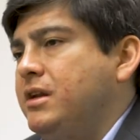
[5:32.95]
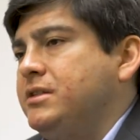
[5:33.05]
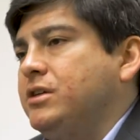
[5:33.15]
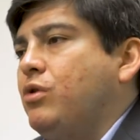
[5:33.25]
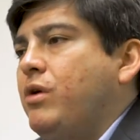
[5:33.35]
that
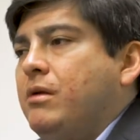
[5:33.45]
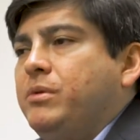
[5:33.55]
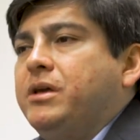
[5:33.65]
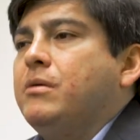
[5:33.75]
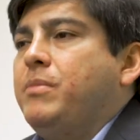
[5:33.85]
is
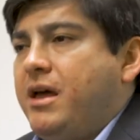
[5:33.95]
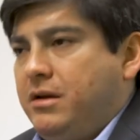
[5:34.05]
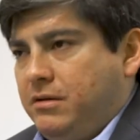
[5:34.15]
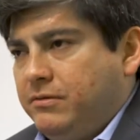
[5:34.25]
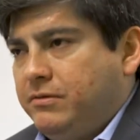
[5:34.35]
incredibly
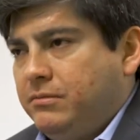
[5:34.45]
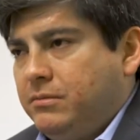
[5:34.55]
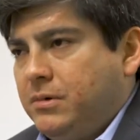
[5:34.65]
competitive.